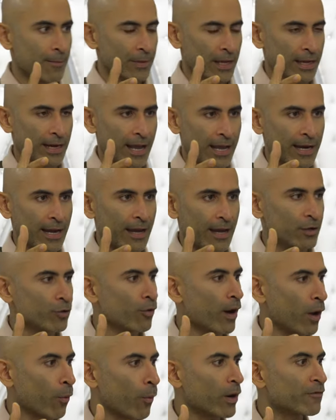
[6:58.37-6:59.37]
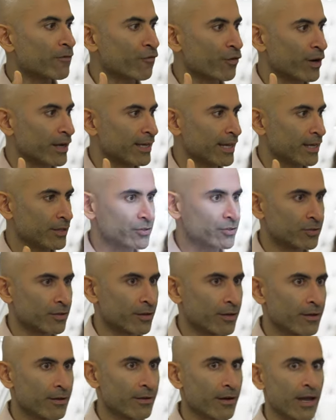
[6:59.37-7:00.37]
And, and I, you know, I went for a kiss
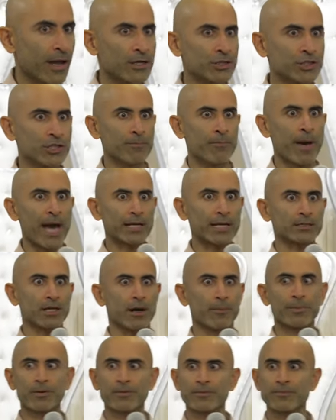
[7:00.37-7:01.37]
and she backed up.